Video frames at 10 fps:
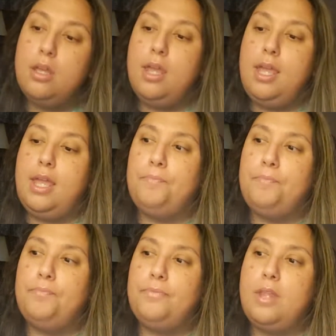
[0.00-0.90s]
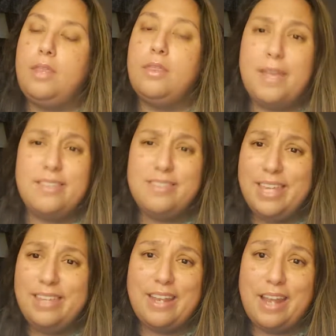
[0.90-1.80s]
And the best
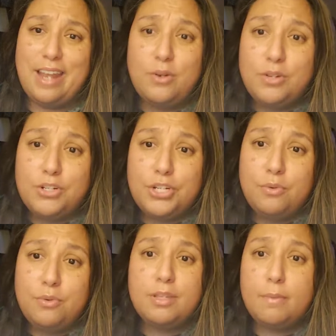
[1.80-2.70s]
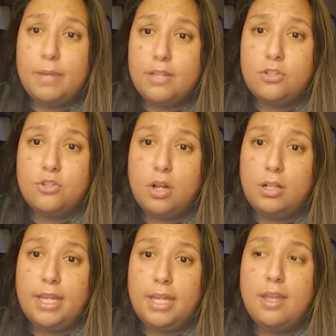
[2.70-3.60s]
thing that I know to do when somebody's
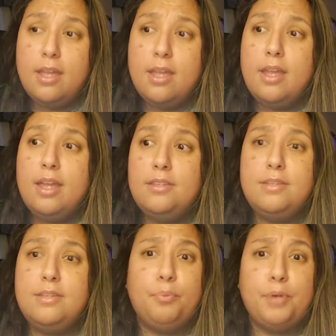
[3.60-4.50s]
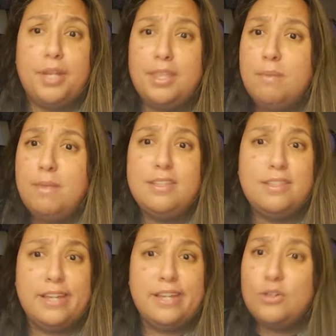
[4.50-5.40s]
struggling is to bring them into
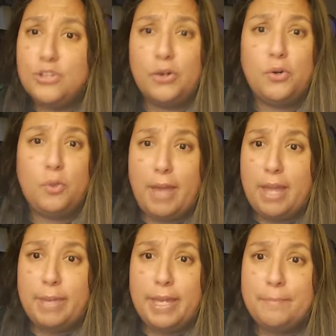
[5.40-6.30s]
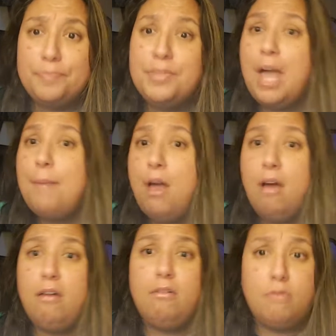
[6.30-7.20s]
the inner circle, baby. Come
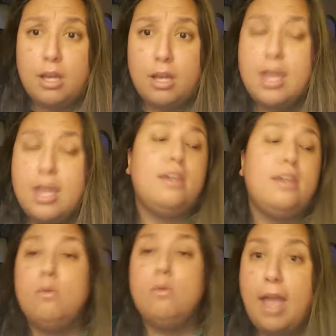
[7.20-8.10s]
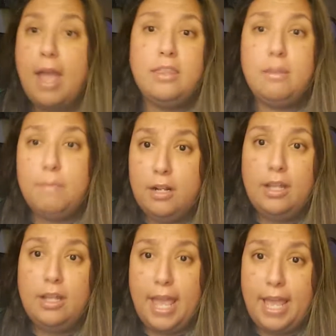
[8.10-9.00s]
on, get right in the
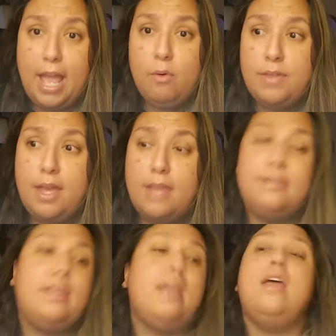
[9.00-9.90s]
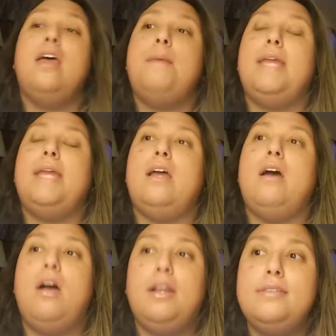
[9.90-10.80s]
middle and hang out with us. I mean,
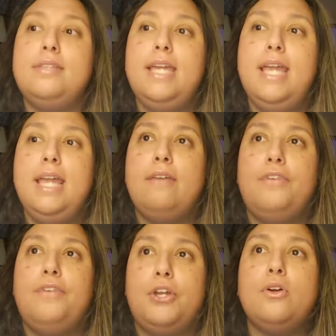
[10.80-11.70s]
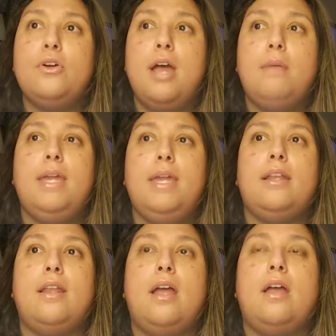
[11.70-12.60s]
honestly, if you're coming
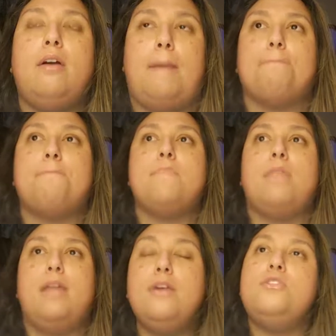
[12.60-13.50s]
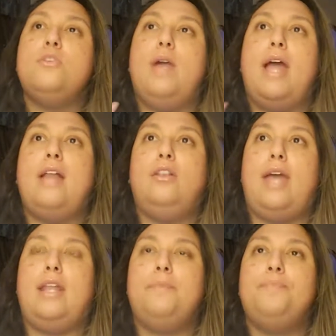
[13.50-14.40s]
and, okay, here's the way I look
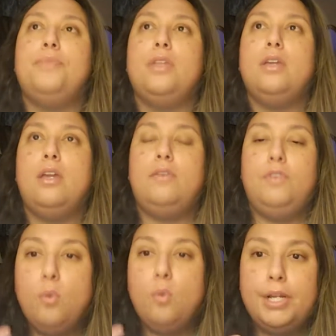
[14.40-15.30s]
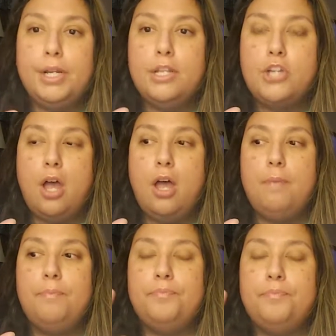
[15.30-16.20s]
at it. If you're working a
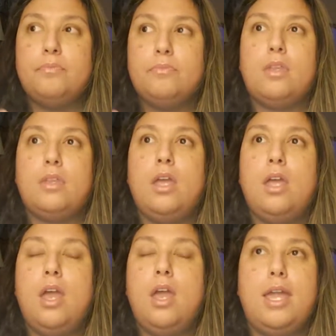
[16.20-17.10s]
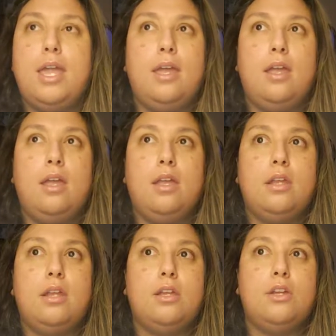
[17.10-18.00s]
job and
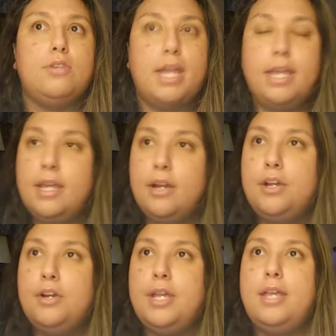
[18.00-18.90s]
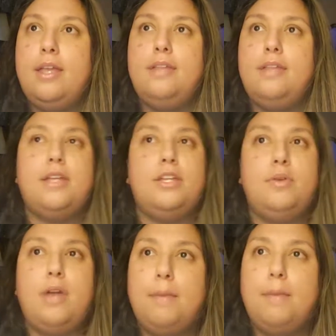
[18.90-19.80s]
you're taking care of your kids and you
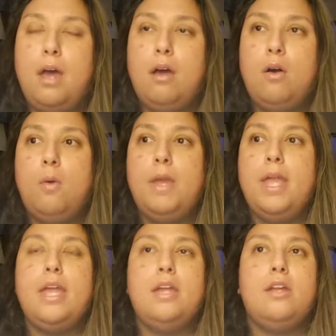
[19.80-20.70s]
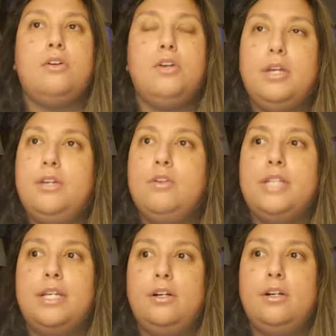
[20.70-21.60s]
come home, you're cooking your
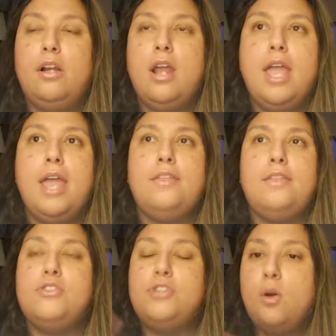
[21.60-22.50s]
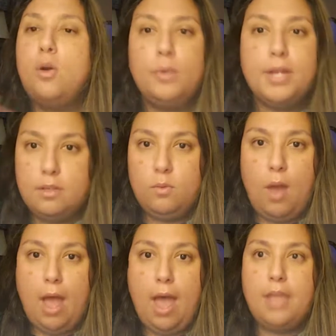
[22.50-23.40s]
dinner, there's no reason
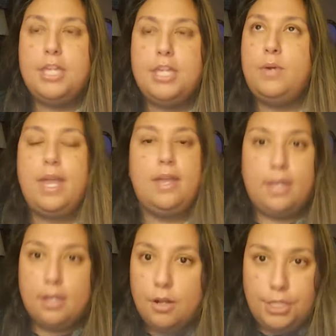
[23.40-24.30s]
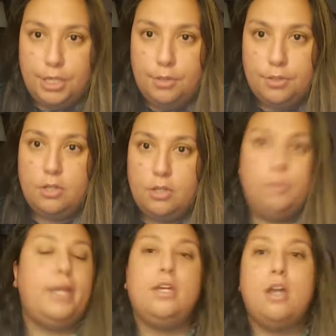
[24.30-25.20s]
why you can't get on YouTube
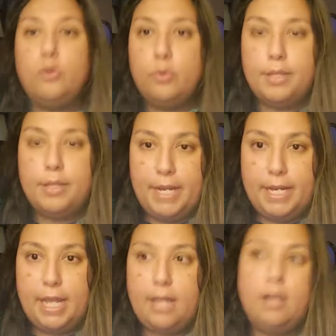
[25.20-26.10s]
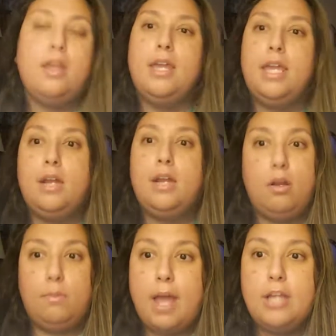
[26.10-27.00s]
and go to a meeting here
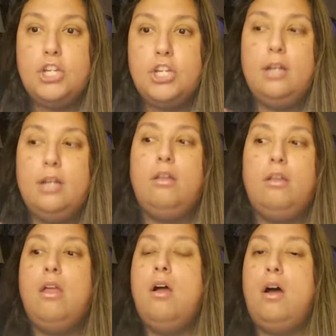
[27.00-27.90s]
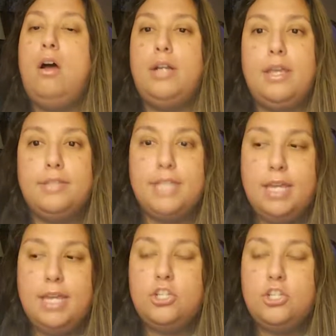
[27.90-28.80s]
on my channel, on
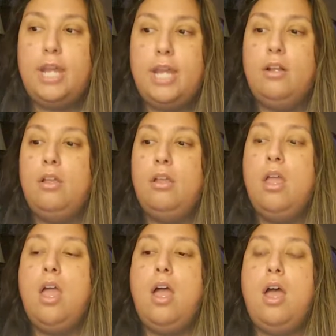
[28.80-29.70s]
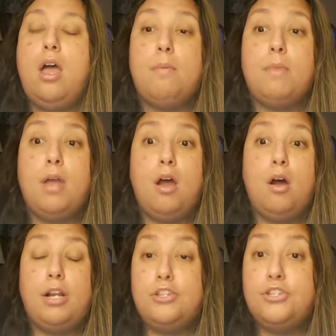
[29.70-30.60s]
LT's channel, on
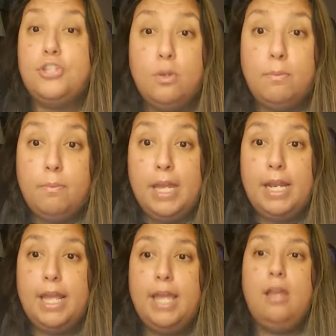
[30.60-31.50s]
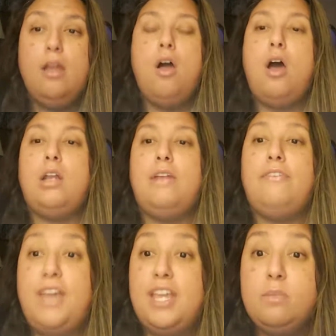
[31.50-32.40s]
a Zoom meeting, on a
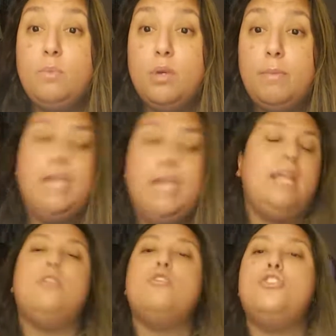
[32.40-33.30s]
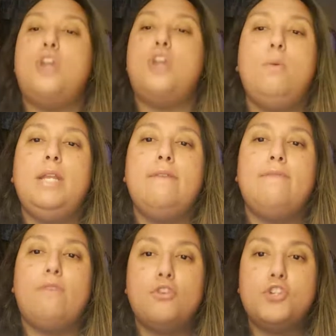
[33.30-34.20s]
Facebook meeting. There's so many
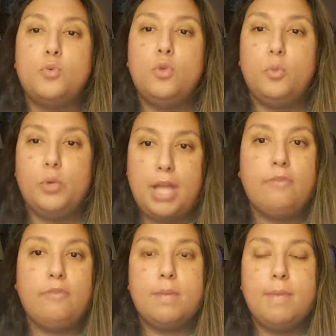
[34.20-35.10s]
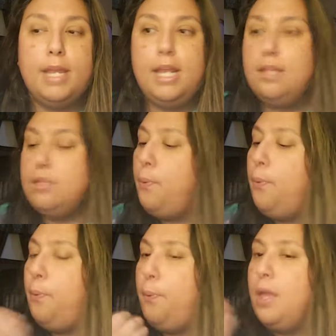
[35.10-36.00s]
virtual recovery meetings
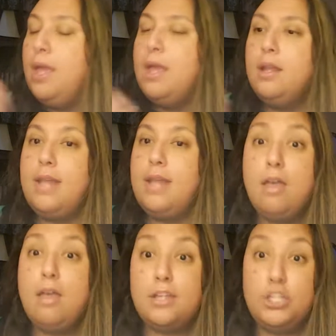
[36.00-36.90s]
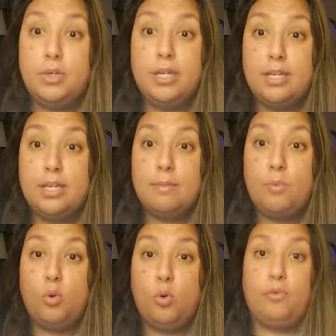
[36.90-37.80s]
now that you can get
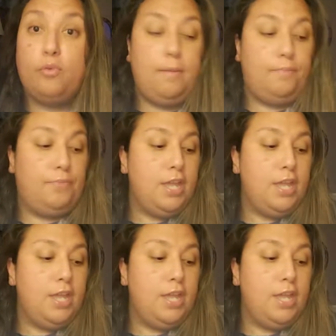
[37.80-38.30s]
support from.